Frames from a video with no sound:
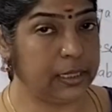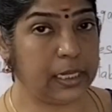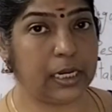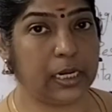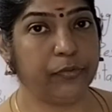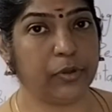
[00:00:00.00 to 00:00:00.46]

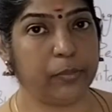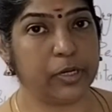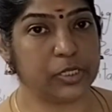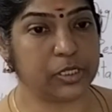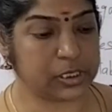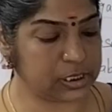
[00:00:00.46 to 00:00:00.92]
The
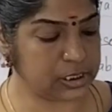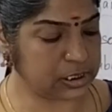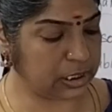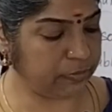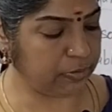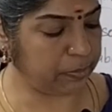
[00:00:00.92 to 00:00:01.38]
information
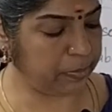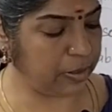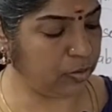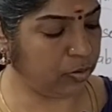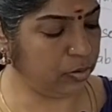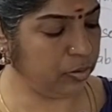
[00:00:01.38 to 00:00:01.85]
is given
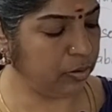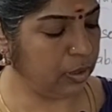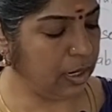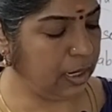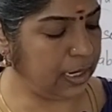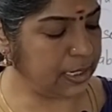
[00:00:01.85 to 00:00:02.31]
below.
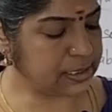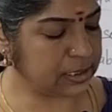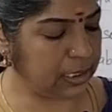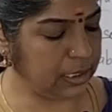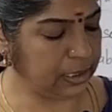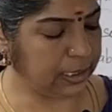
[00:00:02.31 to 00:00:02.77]
Let's
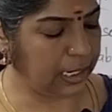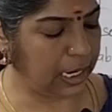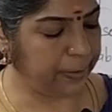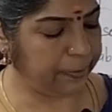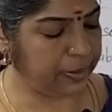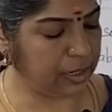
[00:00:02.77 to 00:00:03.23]
read.
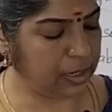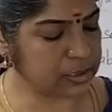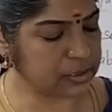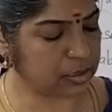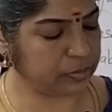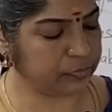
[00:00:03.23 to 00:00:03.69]
Capital
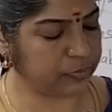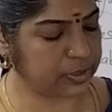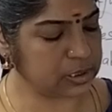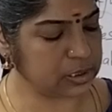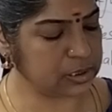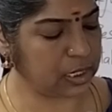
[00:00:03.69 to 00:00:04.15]
as on
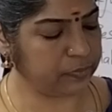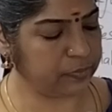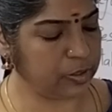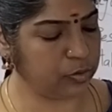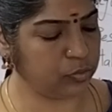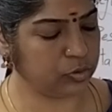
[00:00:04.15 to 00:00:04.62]
1st
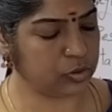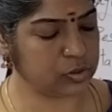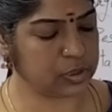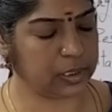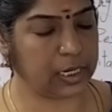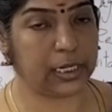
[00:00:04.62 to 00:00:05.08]
January
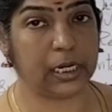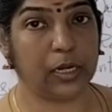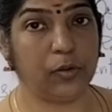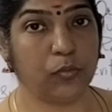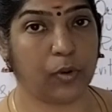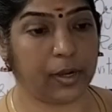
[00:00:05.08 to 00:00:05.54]

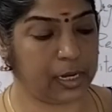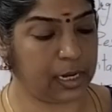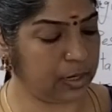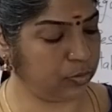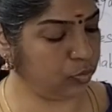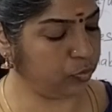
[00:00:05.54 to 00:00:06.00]
2018, 1
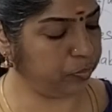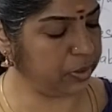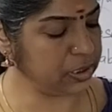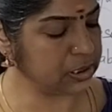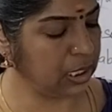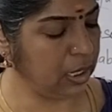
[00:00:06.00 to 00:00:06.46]
lakh
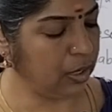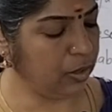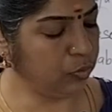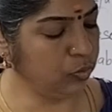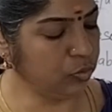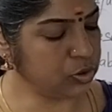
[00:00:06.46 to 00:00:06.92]
rupees.
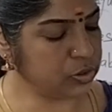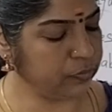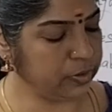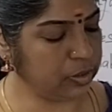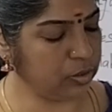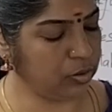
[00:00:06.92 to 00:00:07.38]

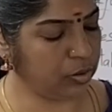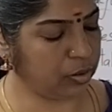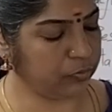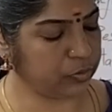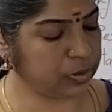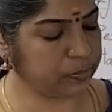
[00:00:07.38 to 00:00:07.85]
Goods
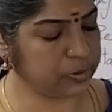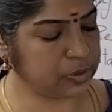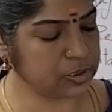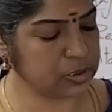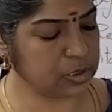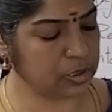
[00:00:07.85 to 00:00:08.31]
withdrawn for
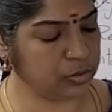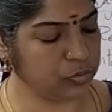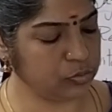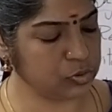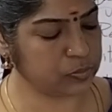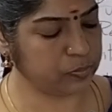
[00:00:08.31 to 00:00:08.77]
personal
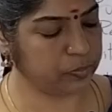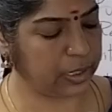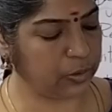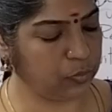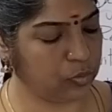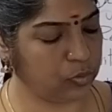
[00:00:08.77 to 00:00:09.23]
use
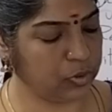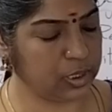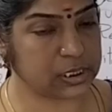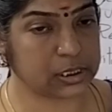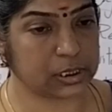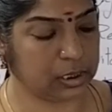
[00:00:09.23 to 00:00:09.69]
by
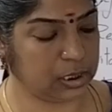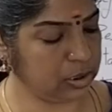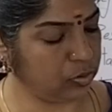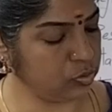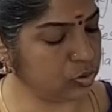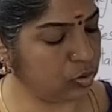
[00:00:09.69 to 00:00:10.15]
owners
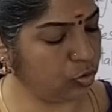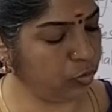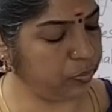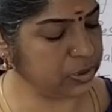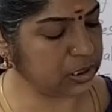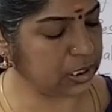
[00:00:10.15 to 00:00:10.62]
30,000
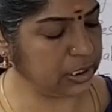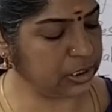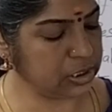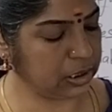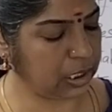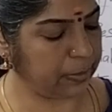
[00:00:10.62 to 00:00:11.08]
rupees.
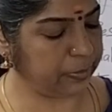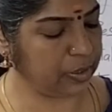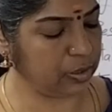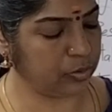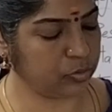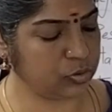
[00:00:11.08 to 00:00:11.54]
Additional
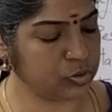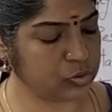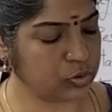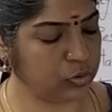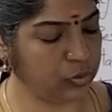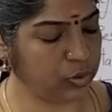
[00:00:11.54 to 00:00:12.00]
capital
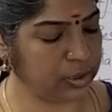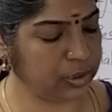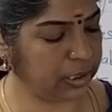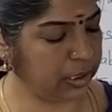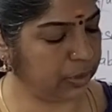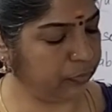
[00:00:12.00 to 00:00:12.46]
introduced during
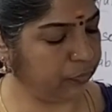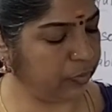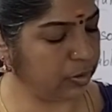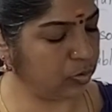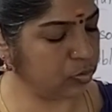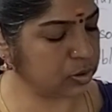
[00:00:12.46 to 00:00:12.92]
the year
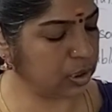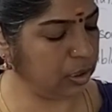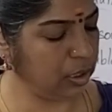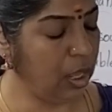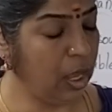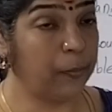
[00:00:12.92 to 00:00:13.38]
15,000.
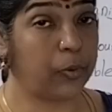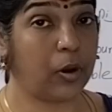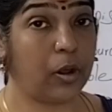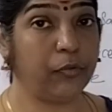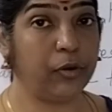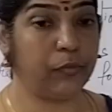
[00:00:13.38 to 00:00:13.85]

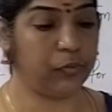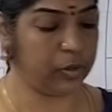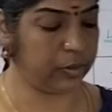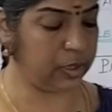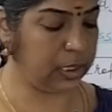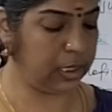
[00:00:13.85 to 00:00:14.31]
Profit
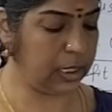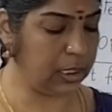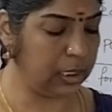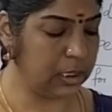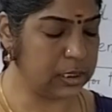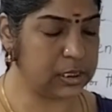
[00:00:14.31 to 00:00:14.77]
for the
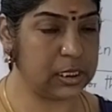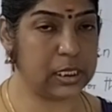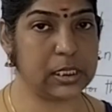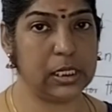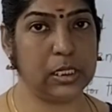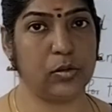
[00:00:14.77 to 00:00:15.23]
year
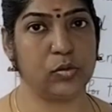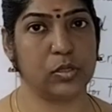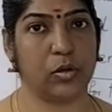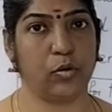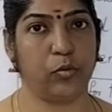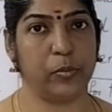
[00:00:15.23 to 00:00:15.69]

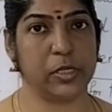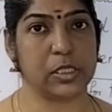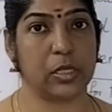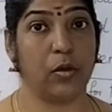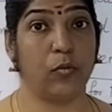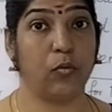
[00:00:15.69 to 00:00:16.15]
60,000
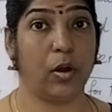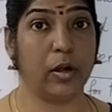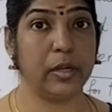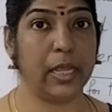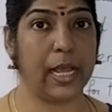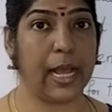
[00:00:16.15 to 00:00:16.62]
rupees.
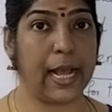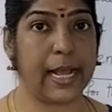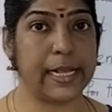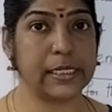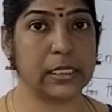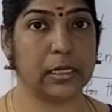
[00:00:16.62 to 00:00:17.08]
What they
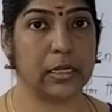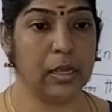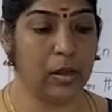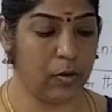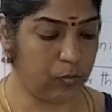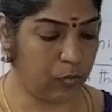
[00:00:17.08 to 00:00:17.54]
ask,
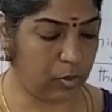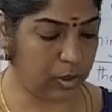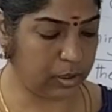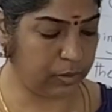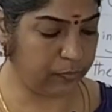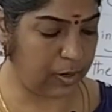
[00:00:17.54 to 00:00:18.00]

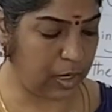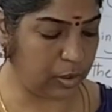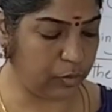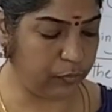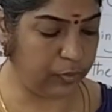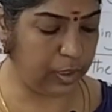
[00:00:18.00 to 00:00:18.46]
what the
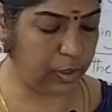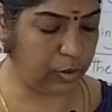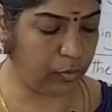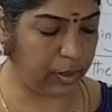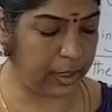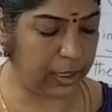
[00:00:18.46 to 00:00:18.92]
value we
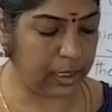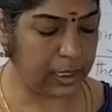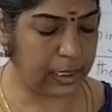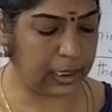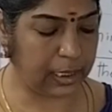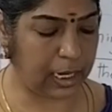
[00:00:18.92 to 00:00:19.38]
required.
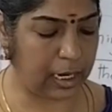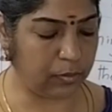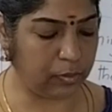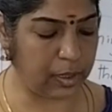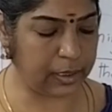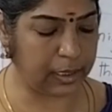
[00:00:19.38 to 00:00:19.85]

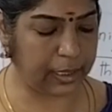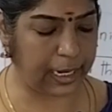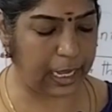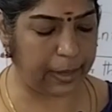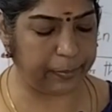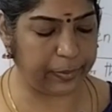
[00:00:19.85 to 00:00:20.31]
Calculate the
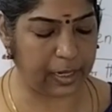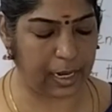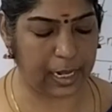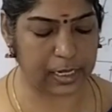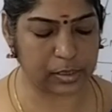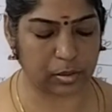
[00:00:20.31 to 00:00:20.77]

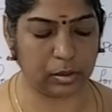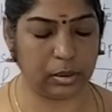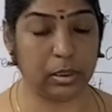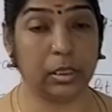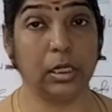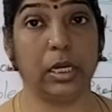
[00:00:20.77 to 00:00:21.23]
capital as on
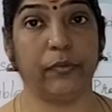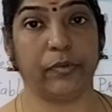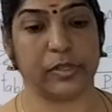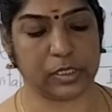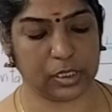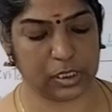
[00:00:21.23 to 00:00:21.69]

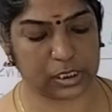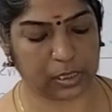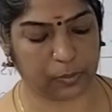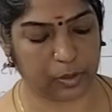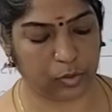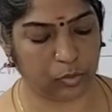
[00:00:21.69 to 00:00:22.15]
31st
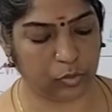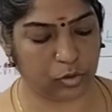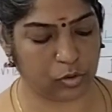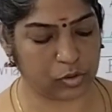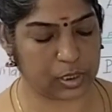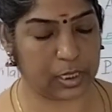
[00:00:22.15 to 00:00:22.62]
December
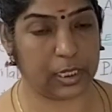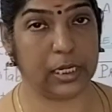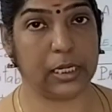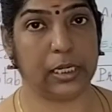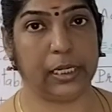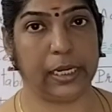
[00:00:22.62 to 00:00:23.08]

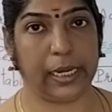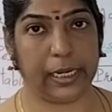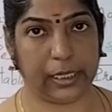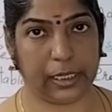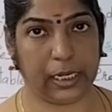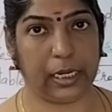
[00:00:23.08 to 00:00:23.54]

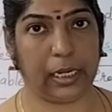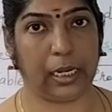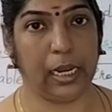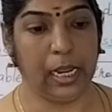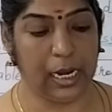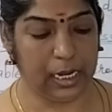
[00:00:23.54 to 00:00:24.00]

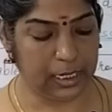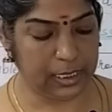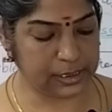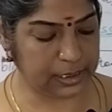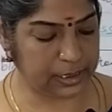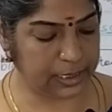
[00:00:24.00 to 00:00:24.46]
2018.
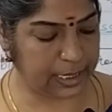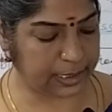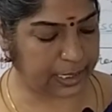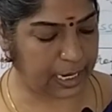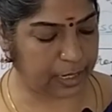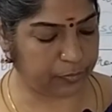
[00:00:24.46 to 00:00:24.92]
Listen
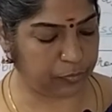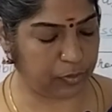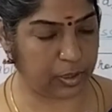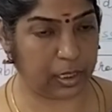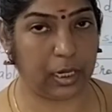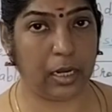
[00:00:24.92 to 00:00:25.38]
here
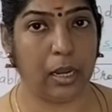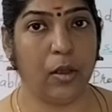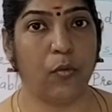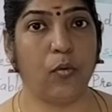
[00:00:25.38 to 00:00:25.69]
carefully.